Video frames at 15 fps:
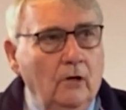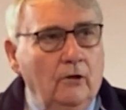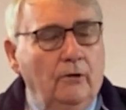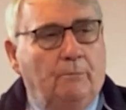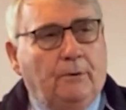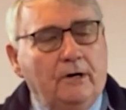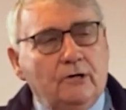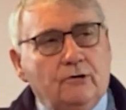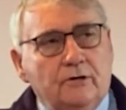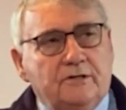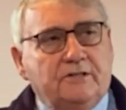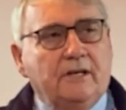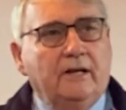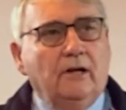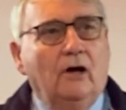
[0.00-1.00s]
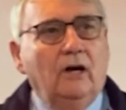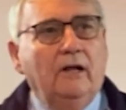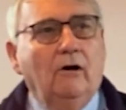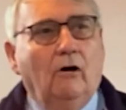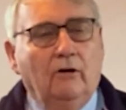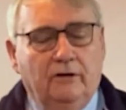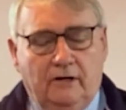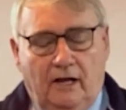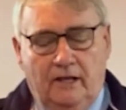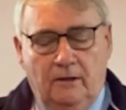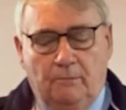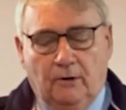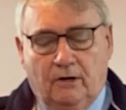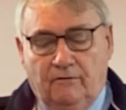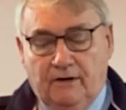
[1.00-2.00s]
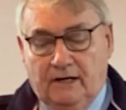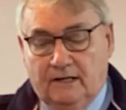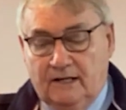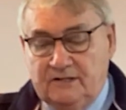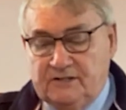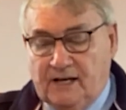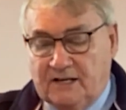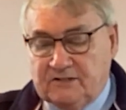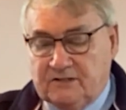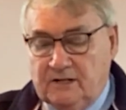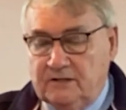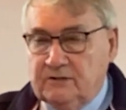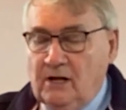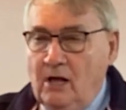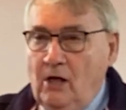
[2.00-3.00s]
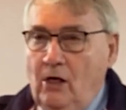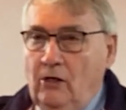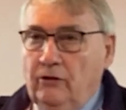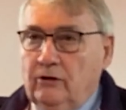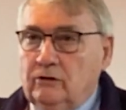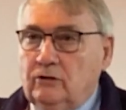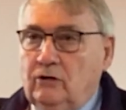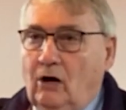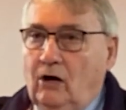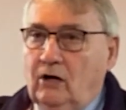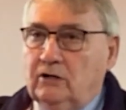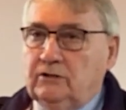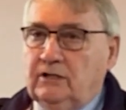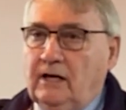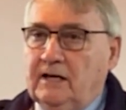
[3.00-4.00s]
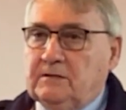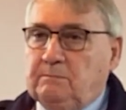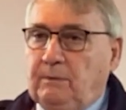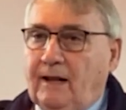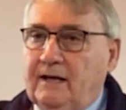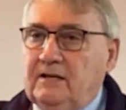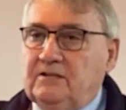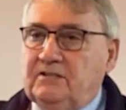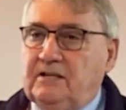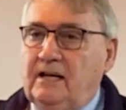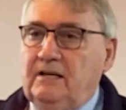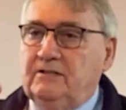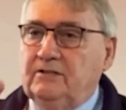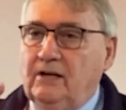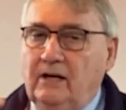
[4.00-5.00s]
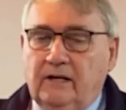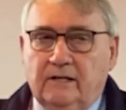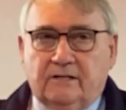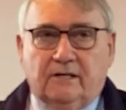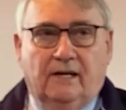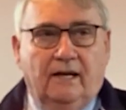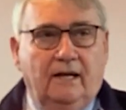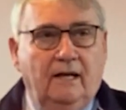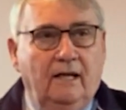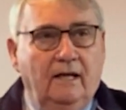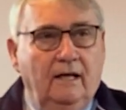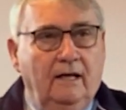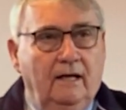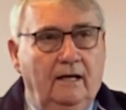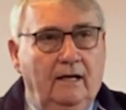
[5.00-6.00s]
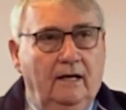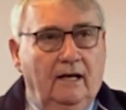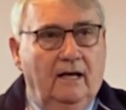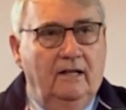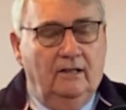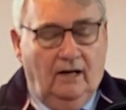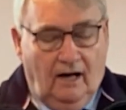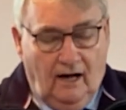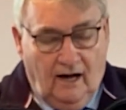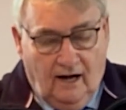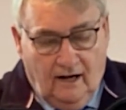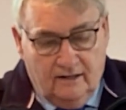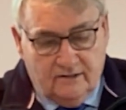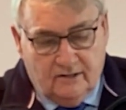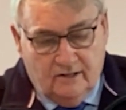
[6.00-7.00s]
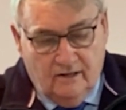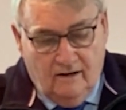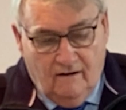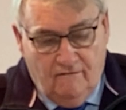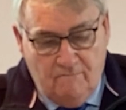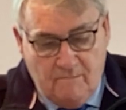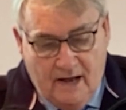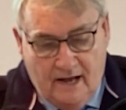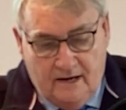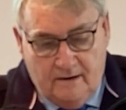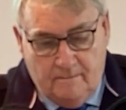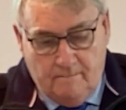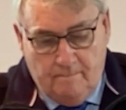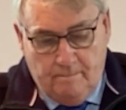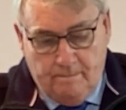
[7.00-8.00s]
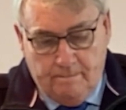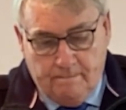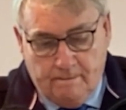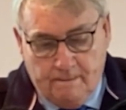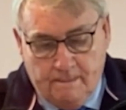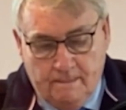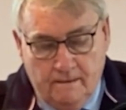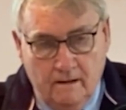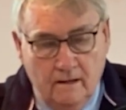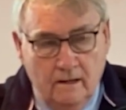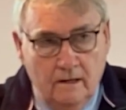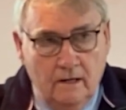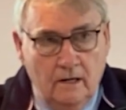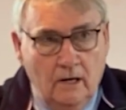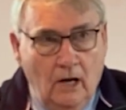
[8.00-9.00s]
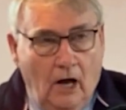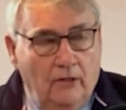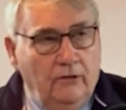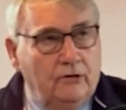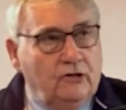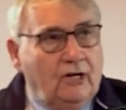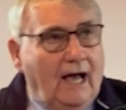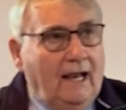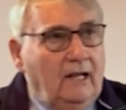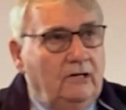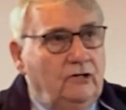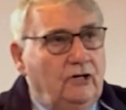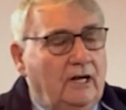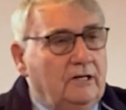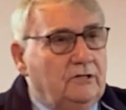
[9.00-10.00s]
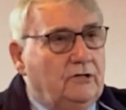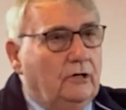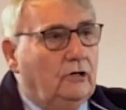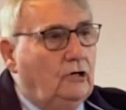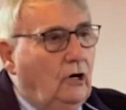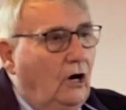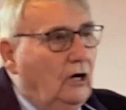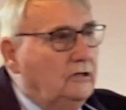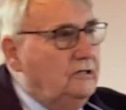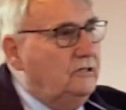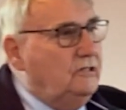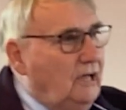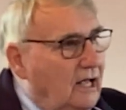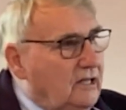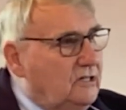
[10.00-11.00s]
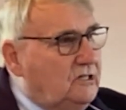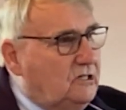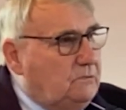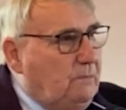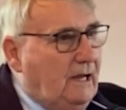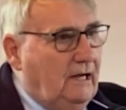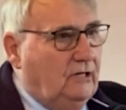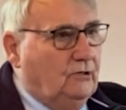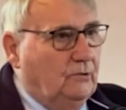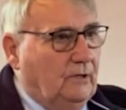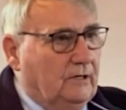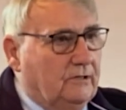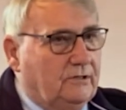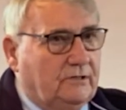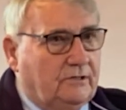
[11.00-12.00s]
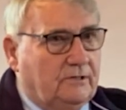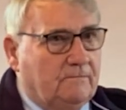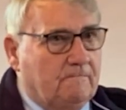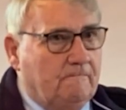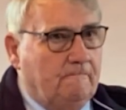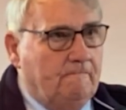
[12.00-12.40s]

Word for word: The preacher had said early on in the book of Ecclesiastes that God has placed eternity in the hearts of men. And the challenge is that God does speak to us.